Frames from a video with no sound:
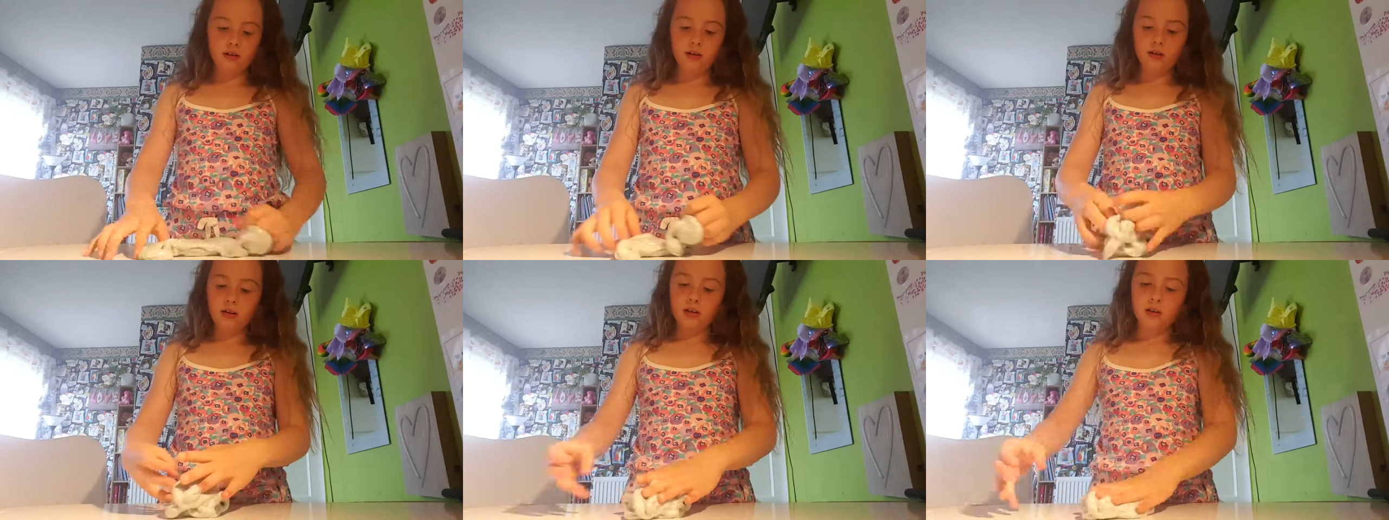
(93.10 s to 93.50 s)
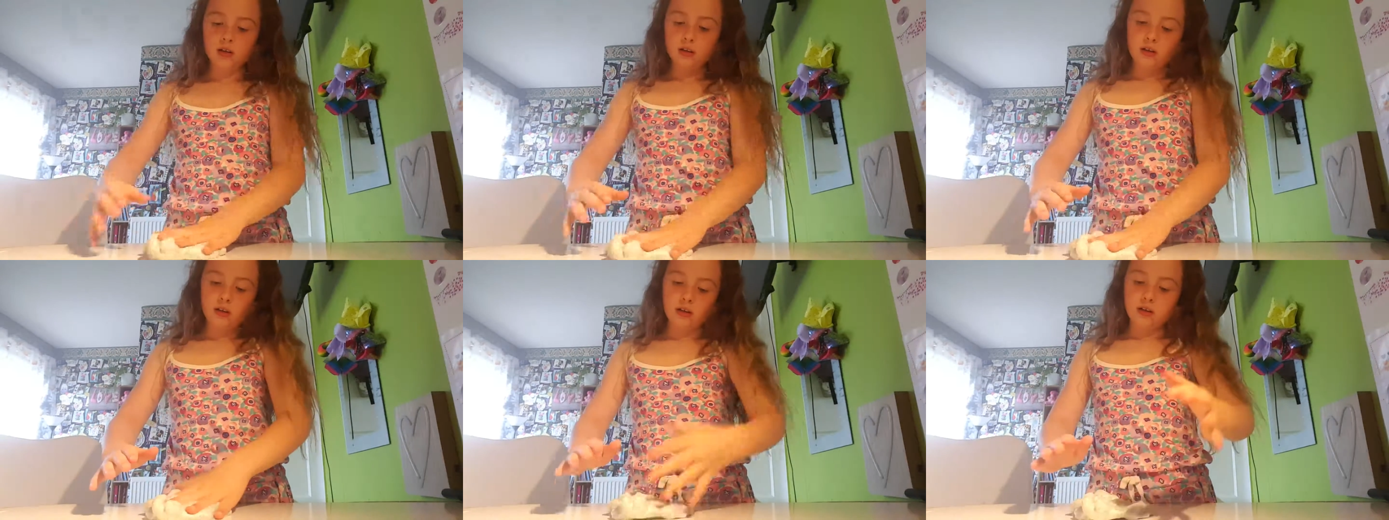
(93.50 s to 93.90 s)

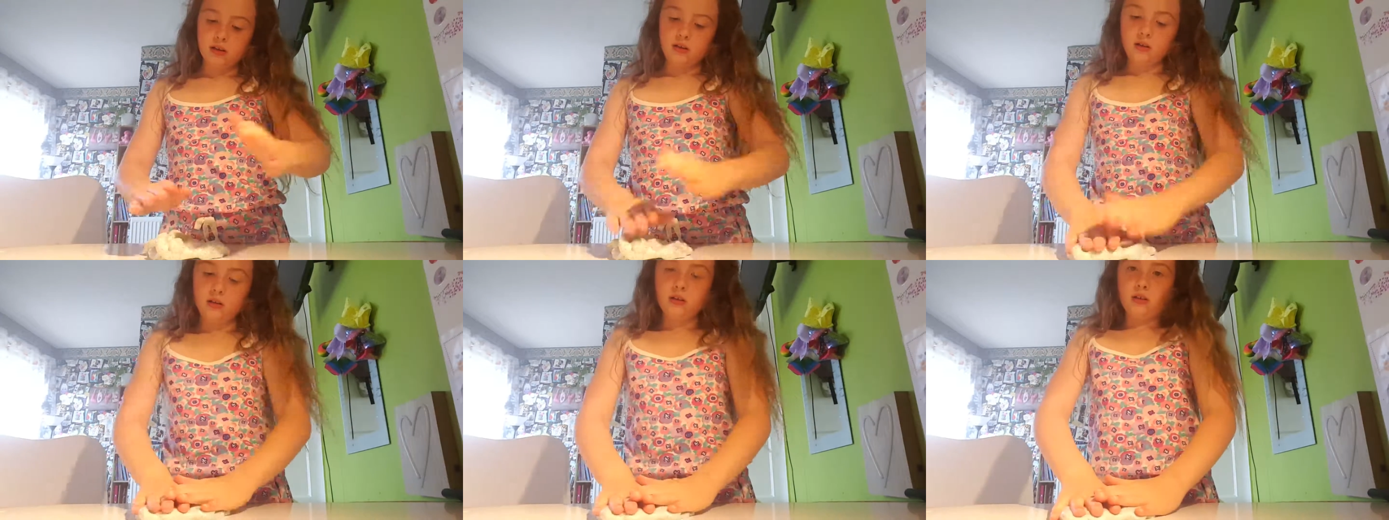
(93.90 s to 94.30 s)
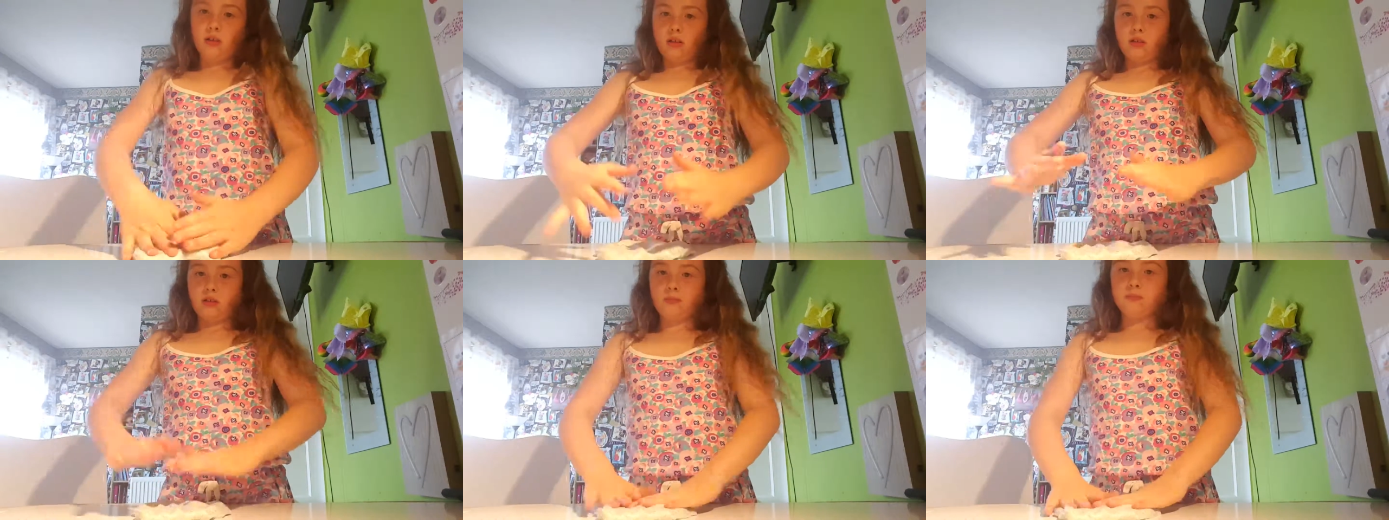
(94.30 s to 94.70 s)

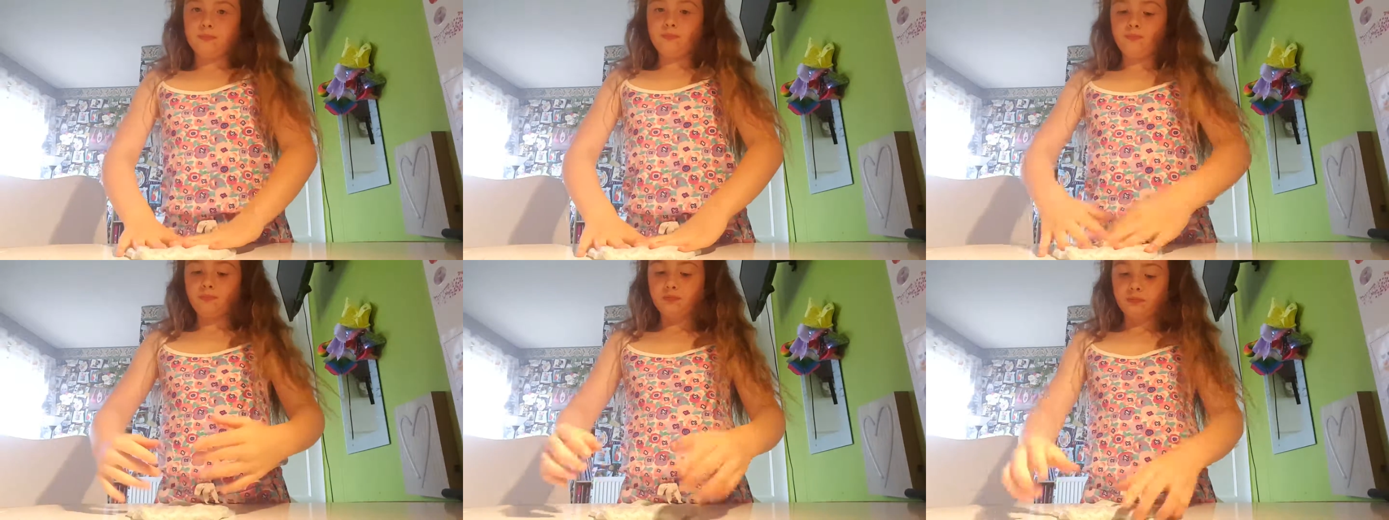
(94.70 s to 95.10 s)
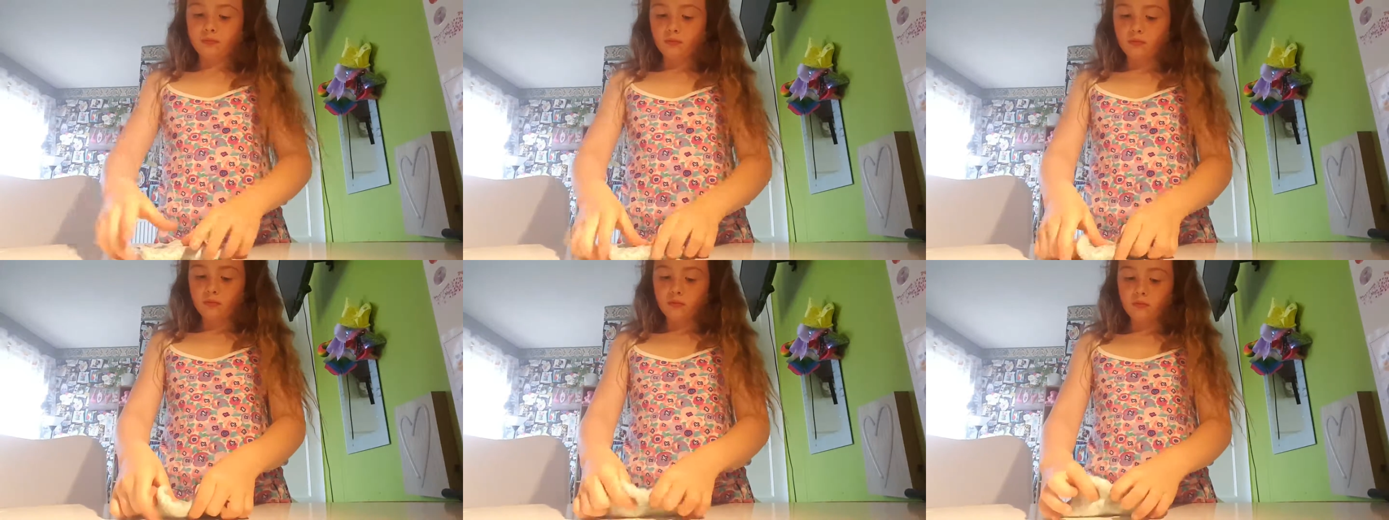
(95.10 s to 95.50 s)

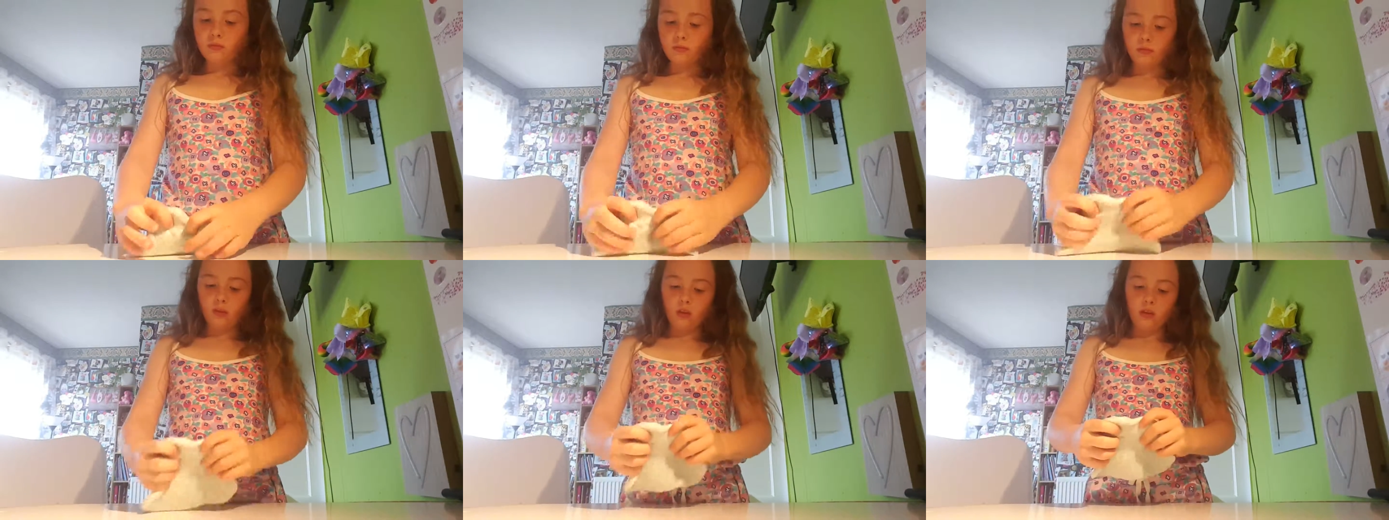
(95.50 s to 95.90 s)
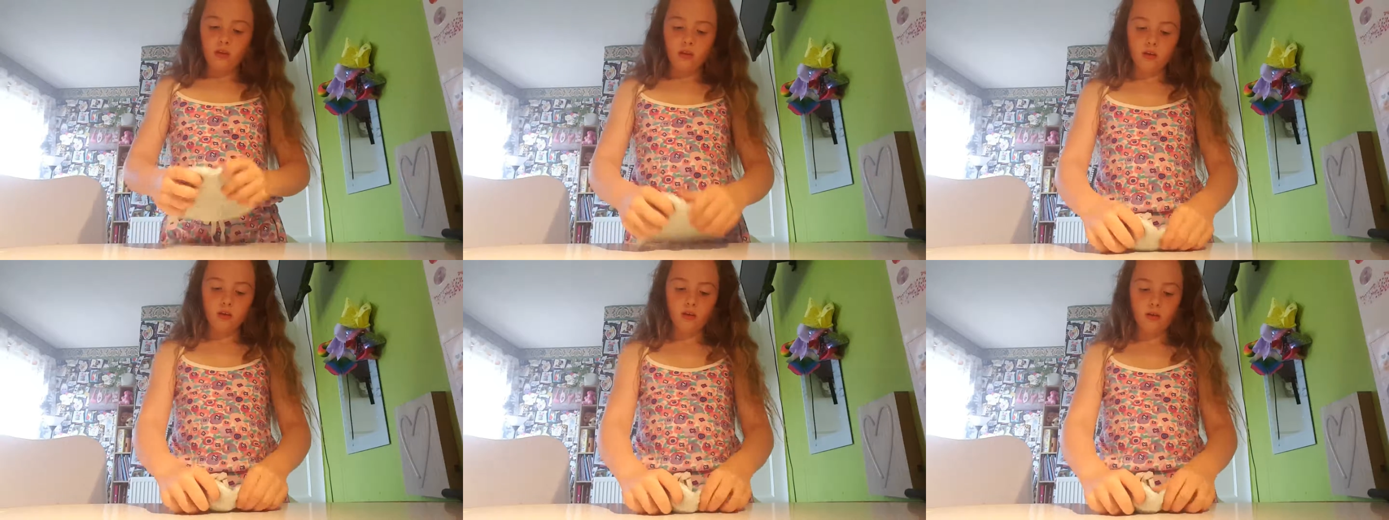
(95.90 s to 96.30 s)

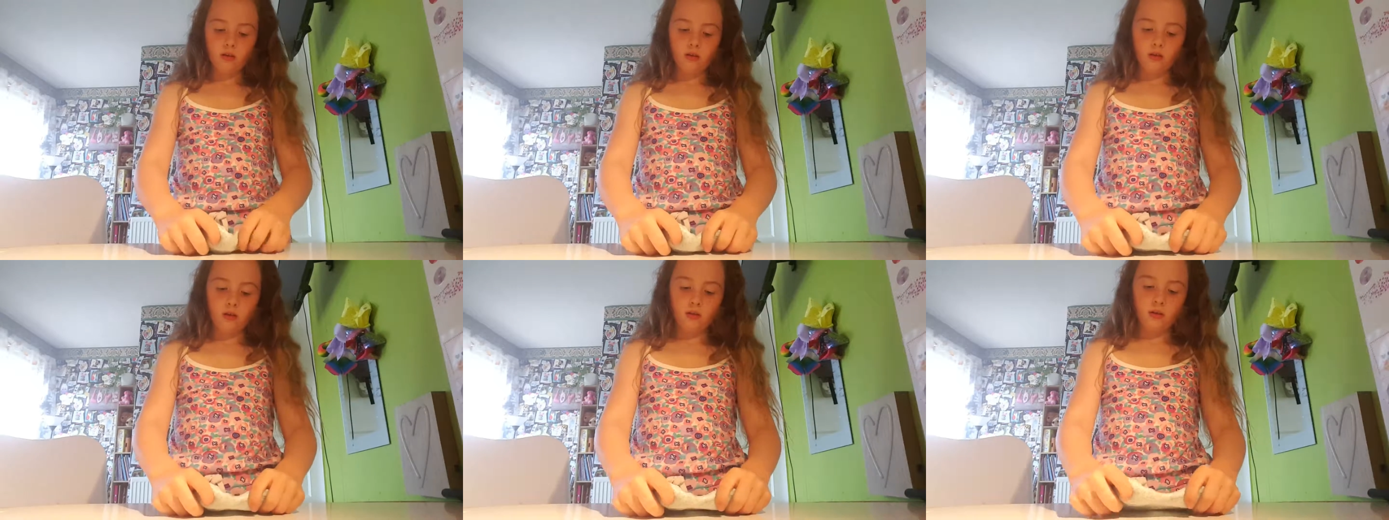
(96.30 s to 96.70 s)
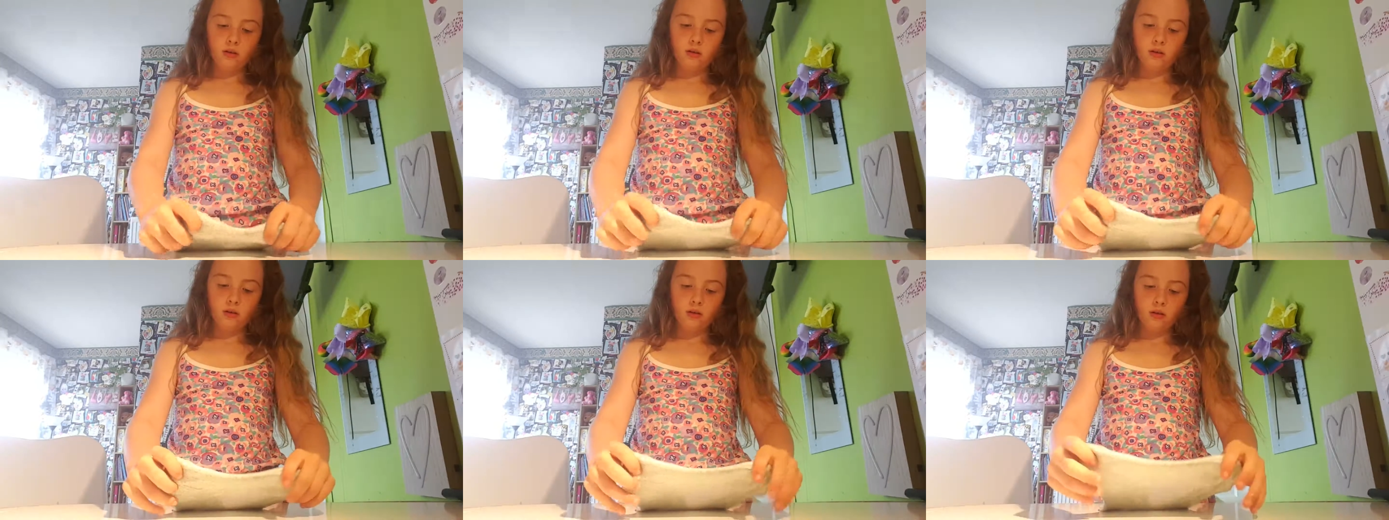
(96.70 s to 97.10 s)

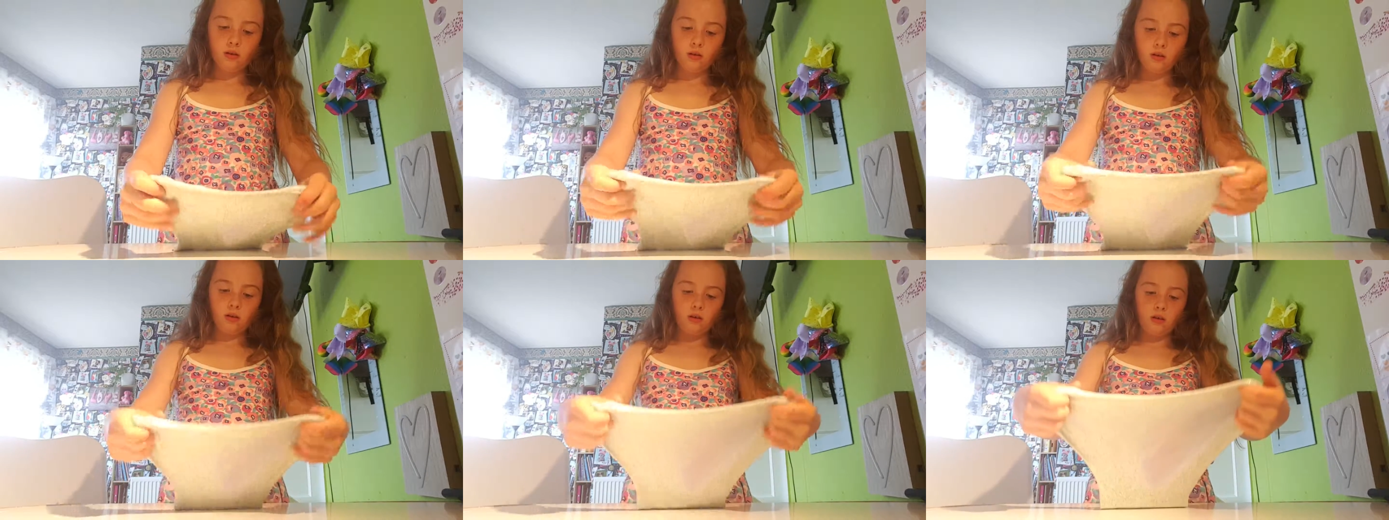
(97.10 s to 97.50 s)
[no speech]